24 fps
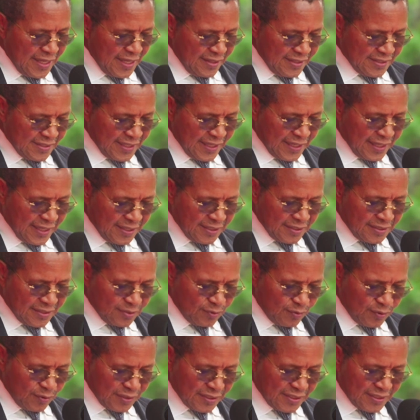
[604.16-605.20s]
The second
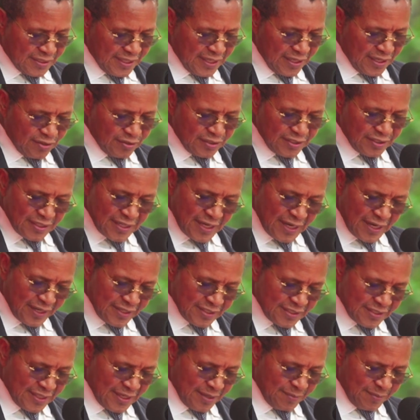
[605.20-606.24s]
was held in Dar es
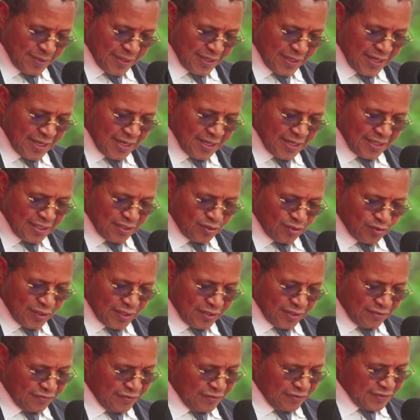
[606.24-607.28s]
Salaam again in
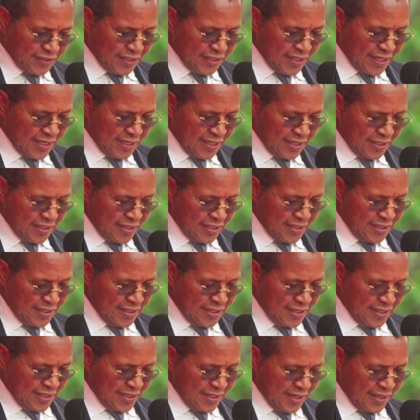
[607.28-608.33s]
2015,
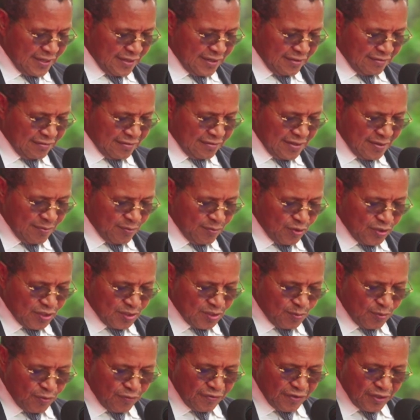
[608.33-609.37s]
and the theme was
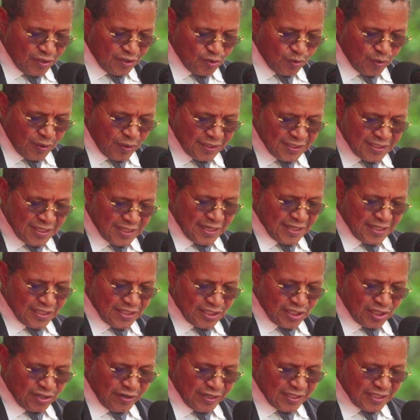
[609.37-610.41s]
Moving Towards an
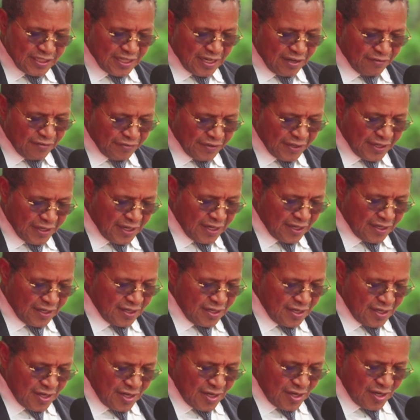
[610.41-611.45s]
Integrated Africa,
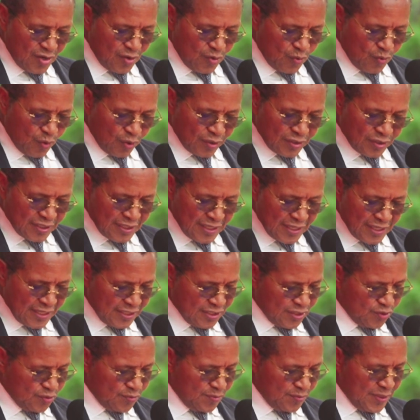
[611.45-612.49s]
What
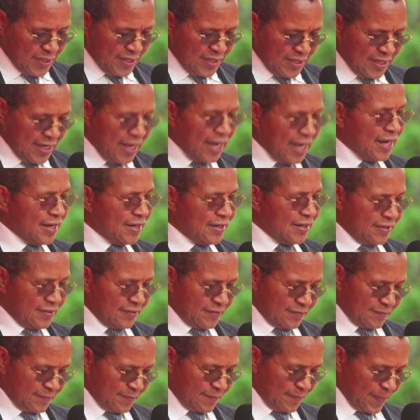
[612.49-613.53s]
Needs to be Done.
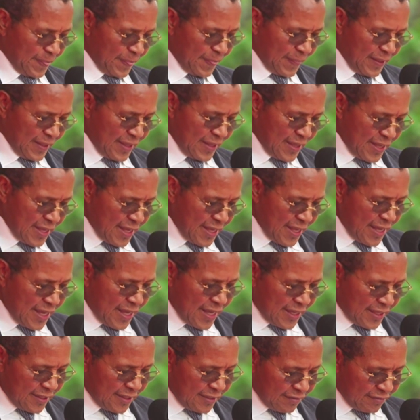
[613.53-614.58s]

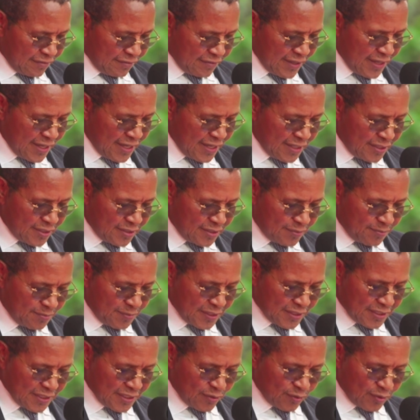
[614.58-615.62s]
The third
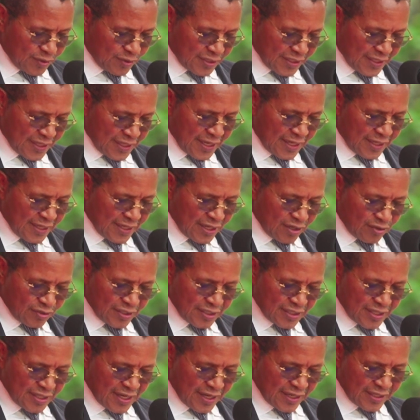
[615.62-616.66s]
meeting was again held
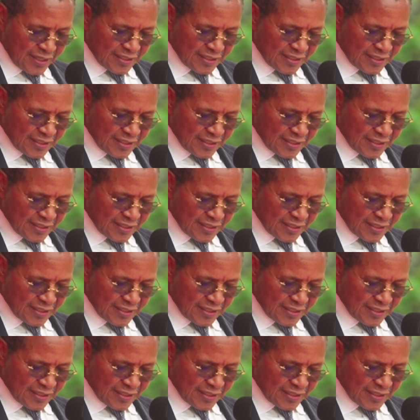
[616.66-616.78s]
in Dar es